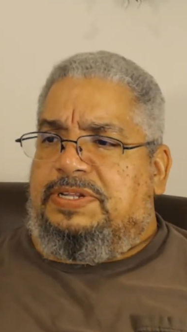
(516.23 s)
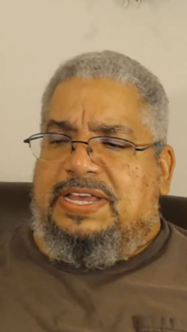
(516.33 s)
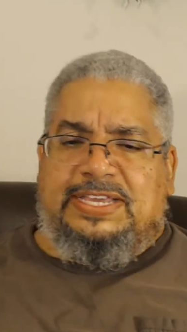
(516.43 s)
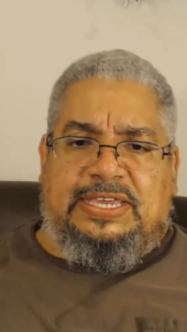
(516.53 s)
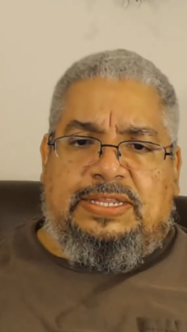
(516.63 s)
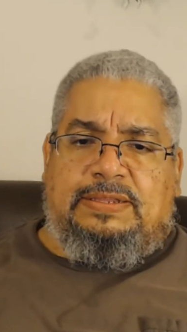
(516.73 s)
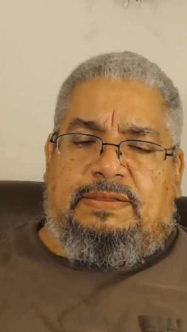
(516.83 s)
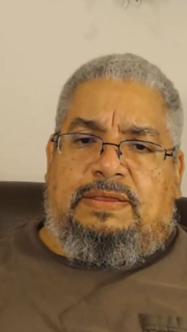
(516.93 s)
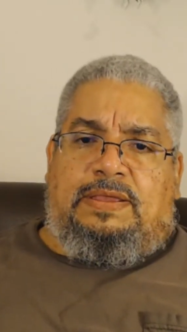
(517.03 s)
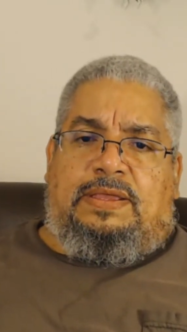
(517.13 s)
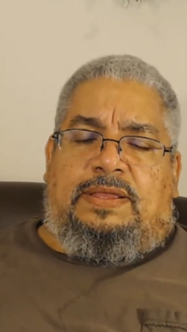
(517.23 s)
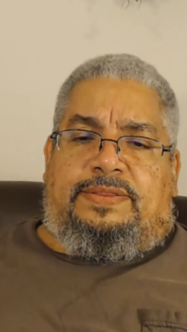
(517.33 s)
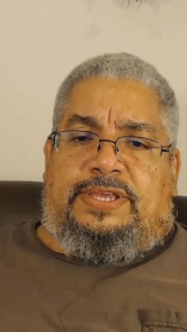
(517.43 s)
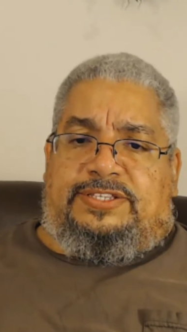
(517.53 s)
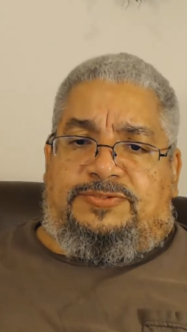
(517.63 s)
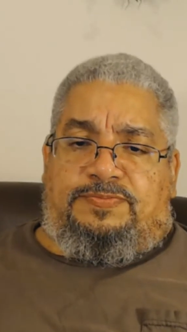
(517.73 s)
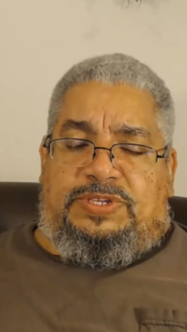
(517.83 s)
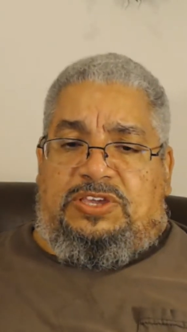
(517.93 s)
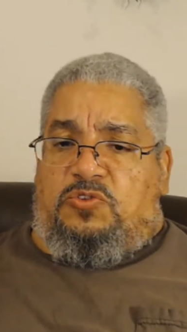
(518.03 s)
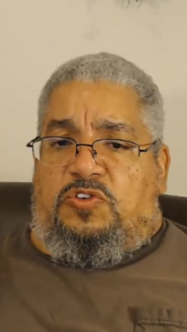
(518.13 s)
plugin that's
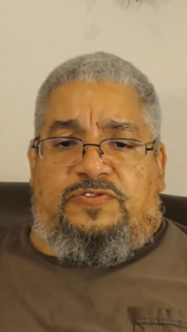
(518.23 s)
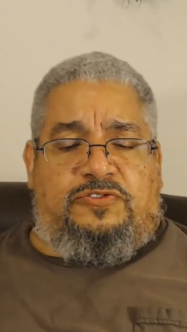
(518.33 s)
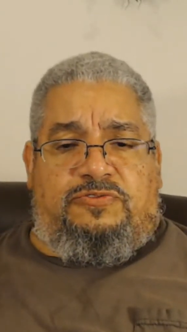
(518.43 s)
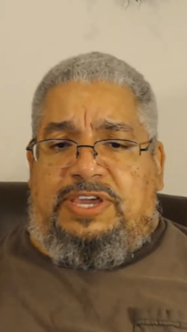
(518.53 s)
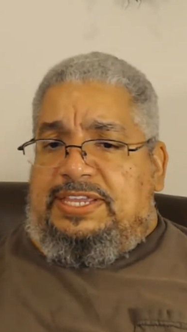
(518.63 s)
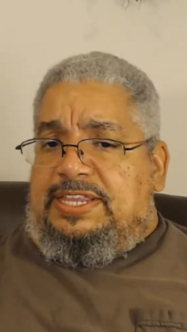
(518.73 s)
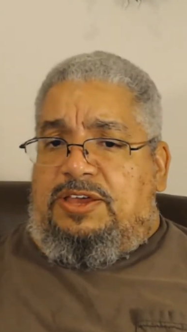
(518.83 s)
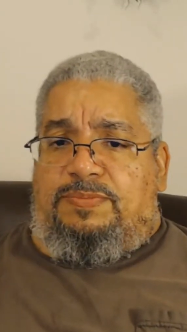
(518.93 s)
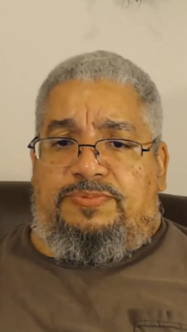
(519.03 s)
being offered right now.